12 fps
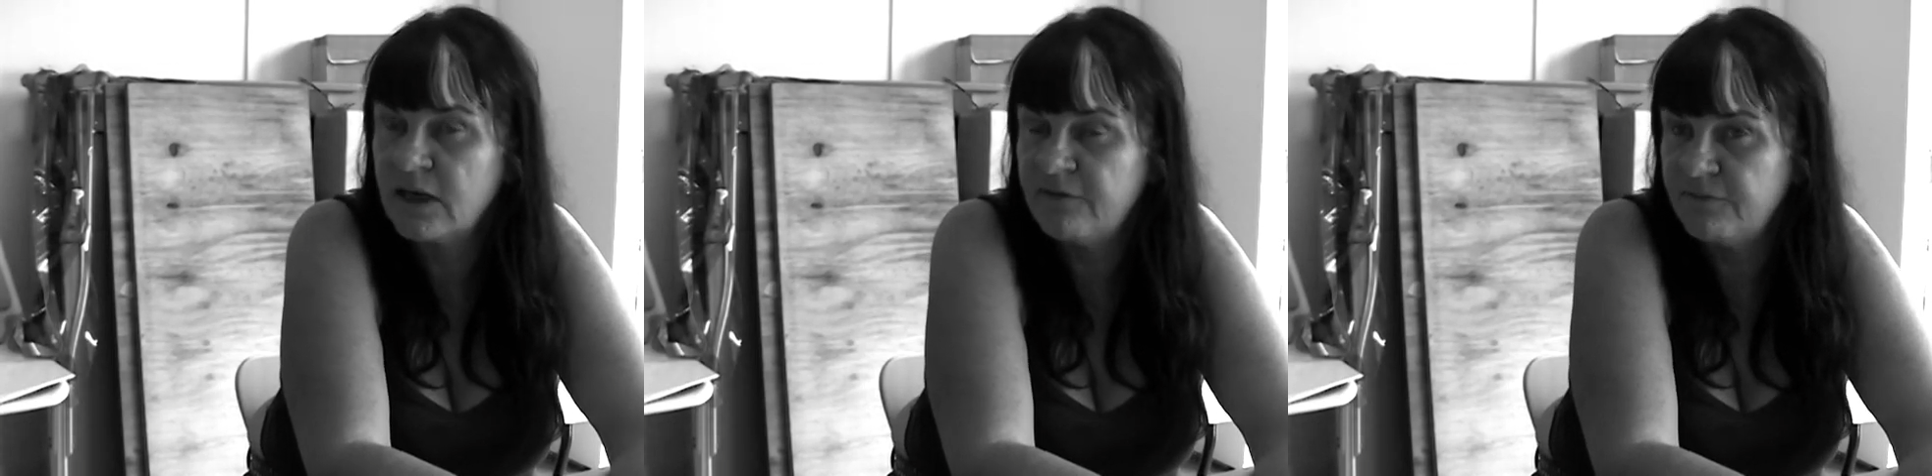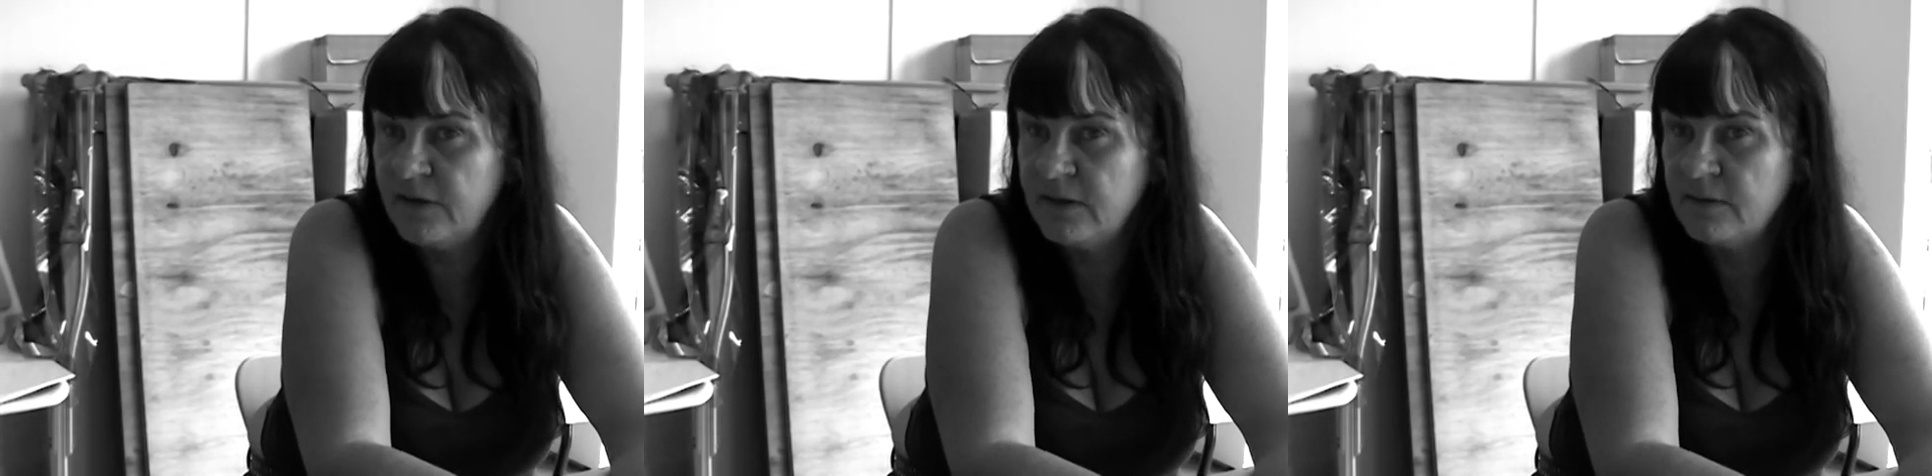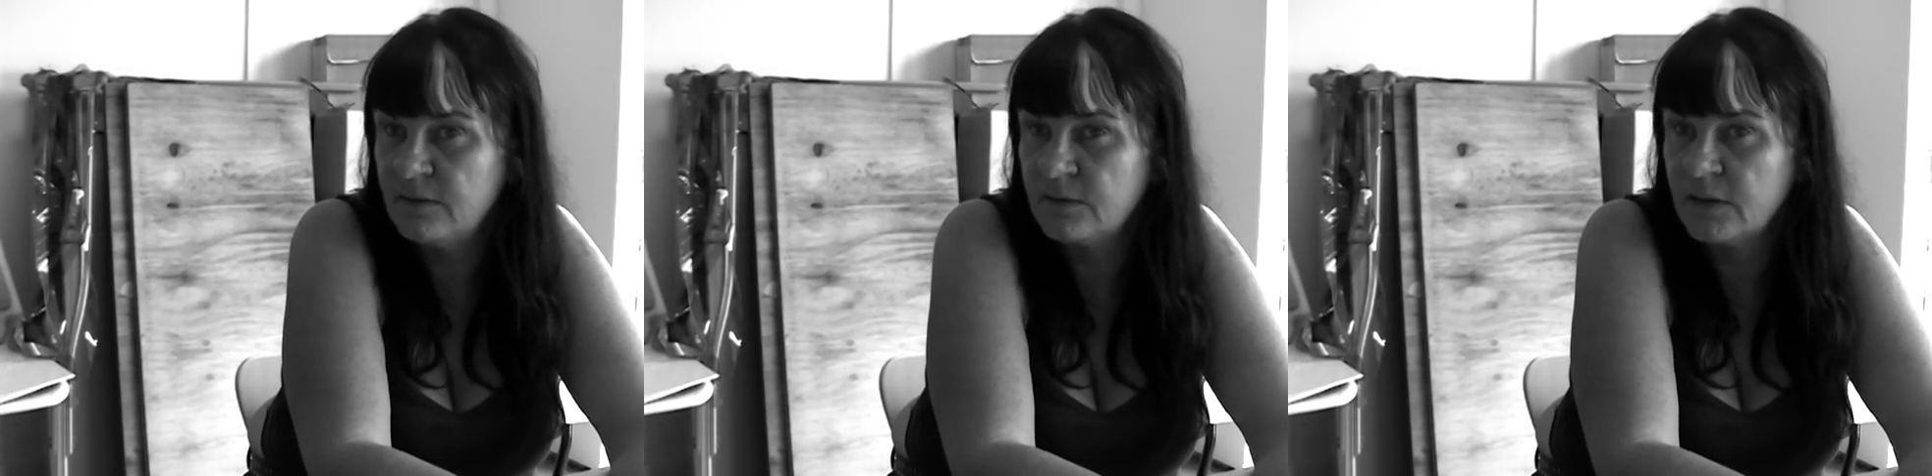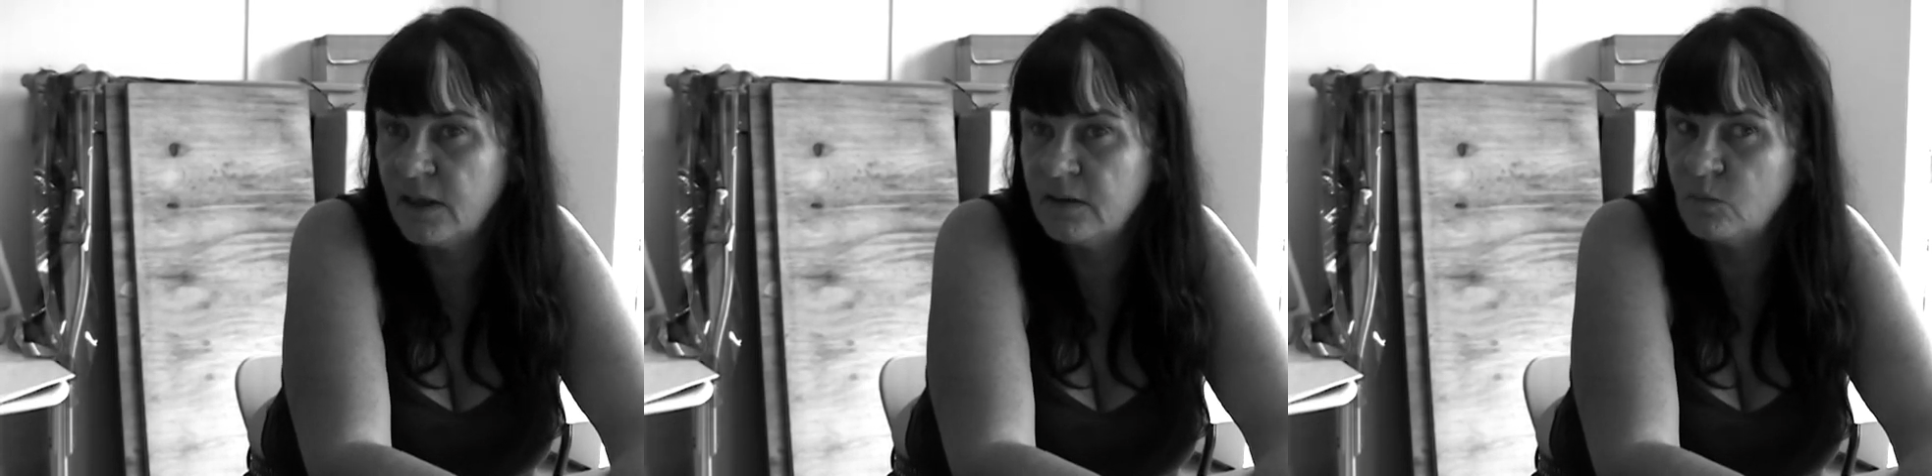cafe there
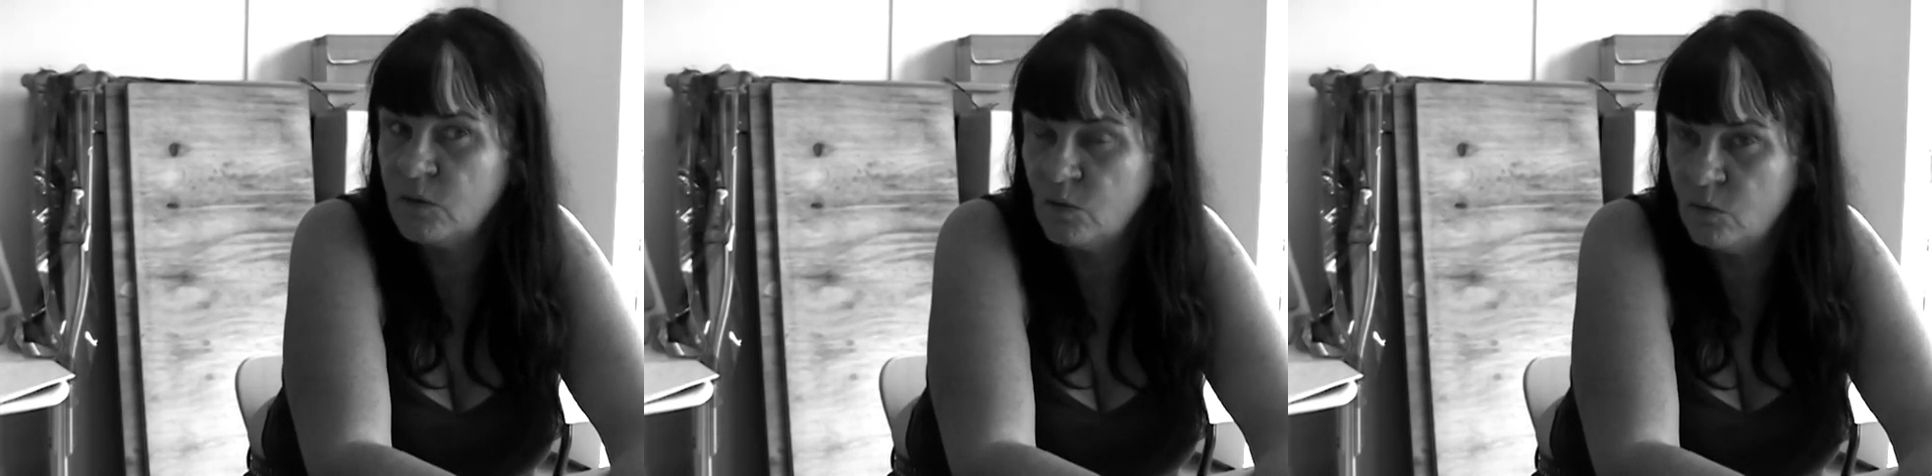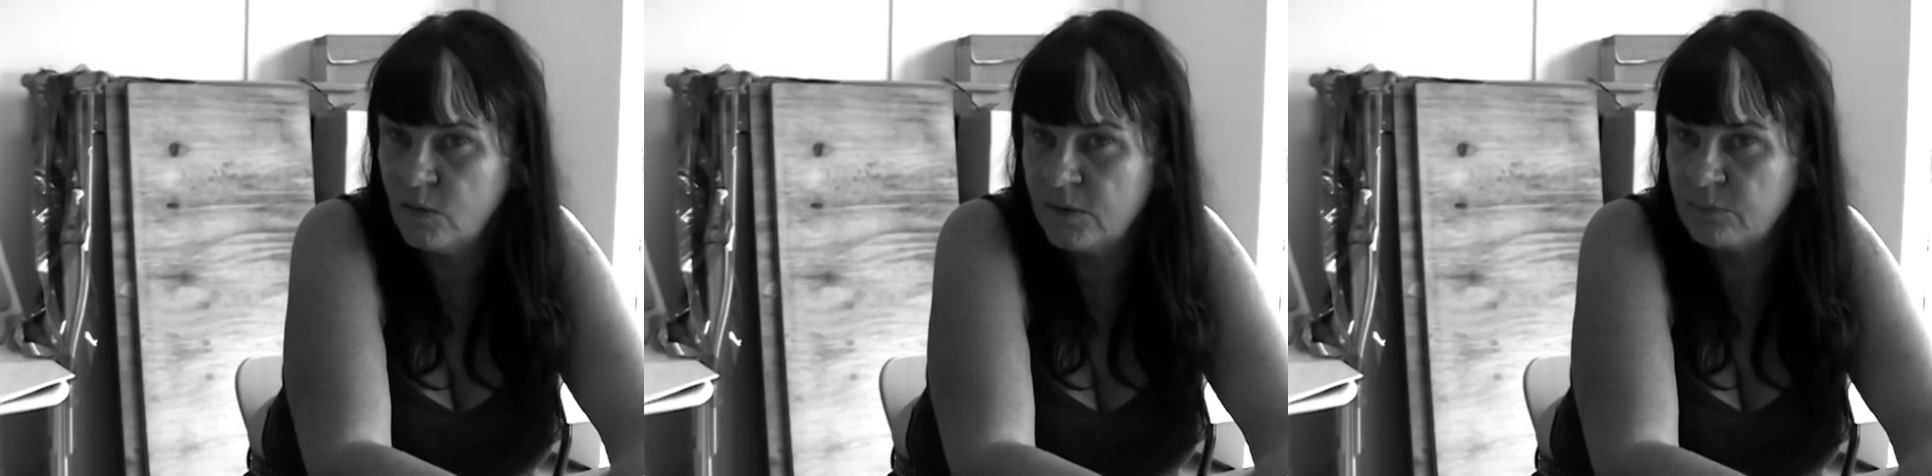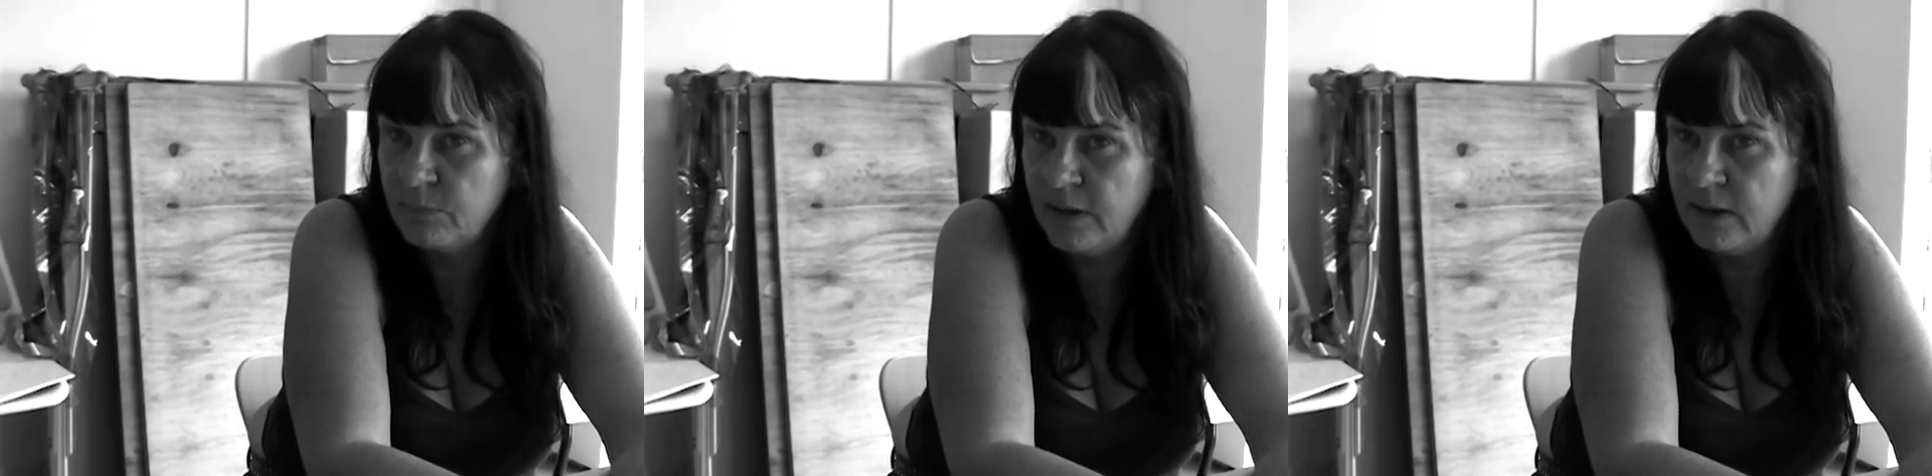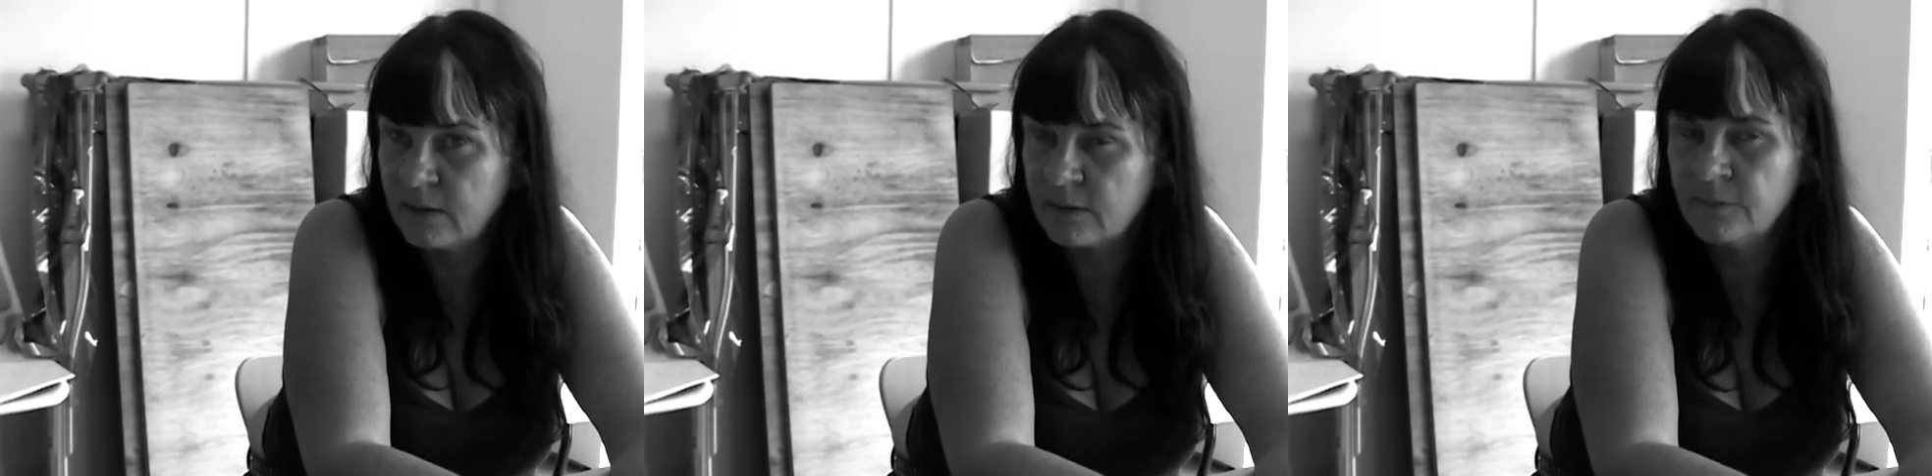again, and we all went
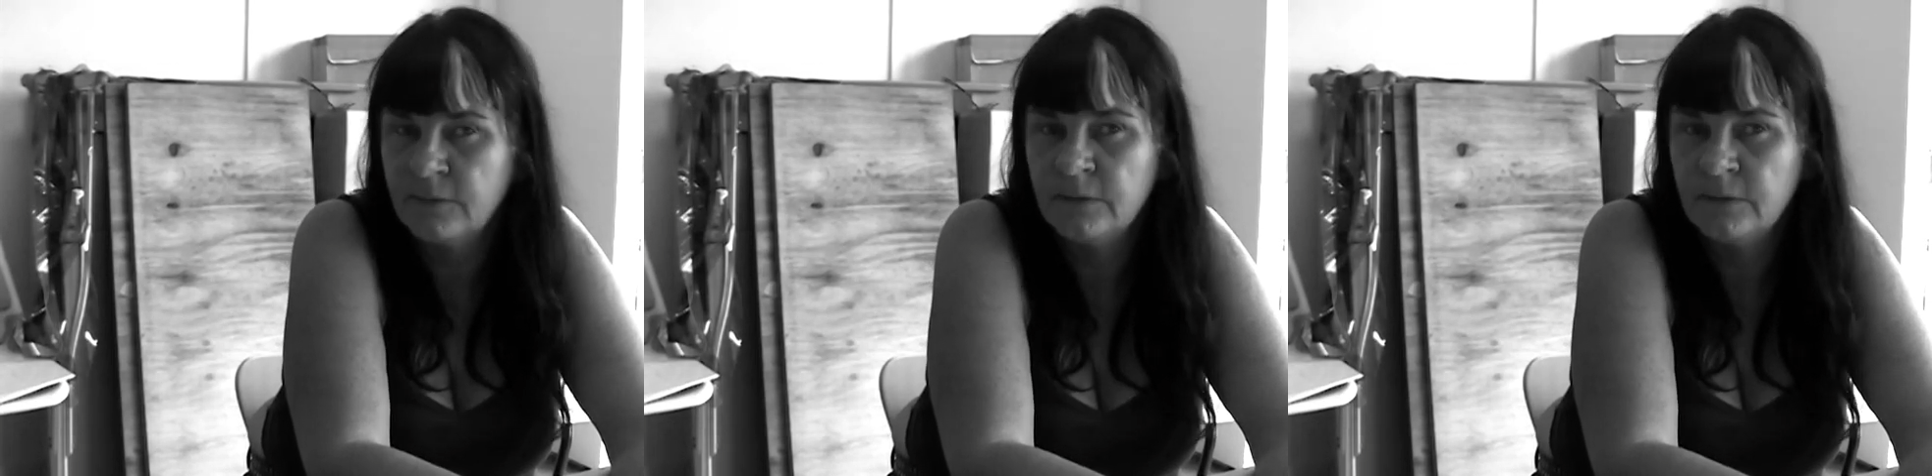back.